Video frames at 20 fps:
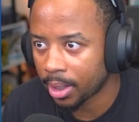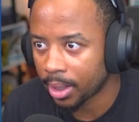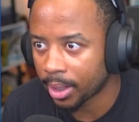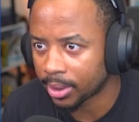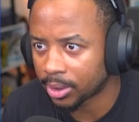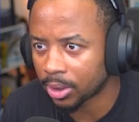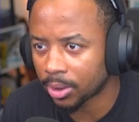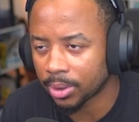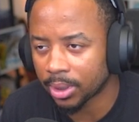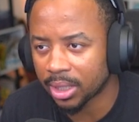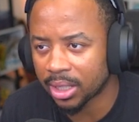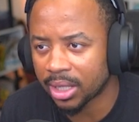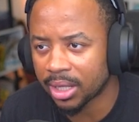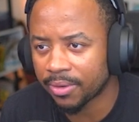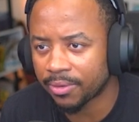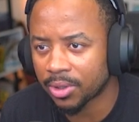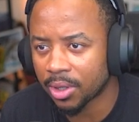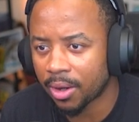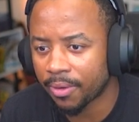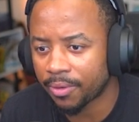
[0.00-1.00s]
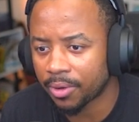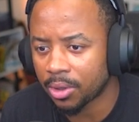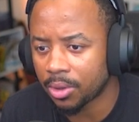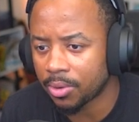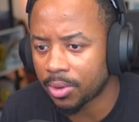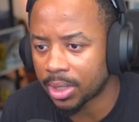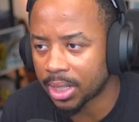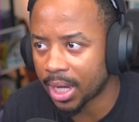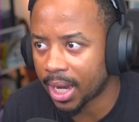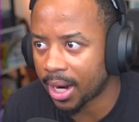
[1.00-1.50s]
It certainly gives off a
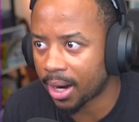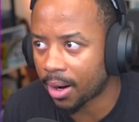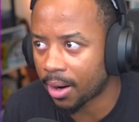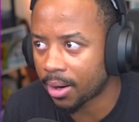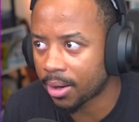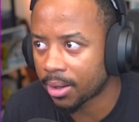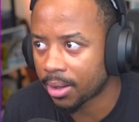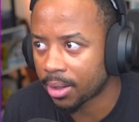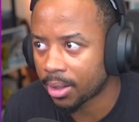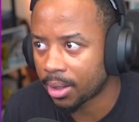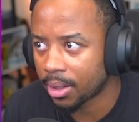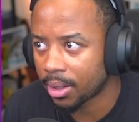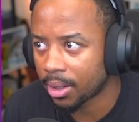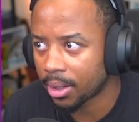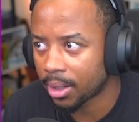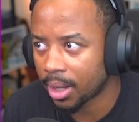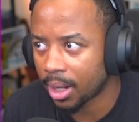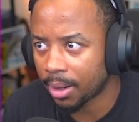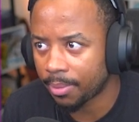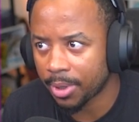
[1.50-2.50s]
unique air. Can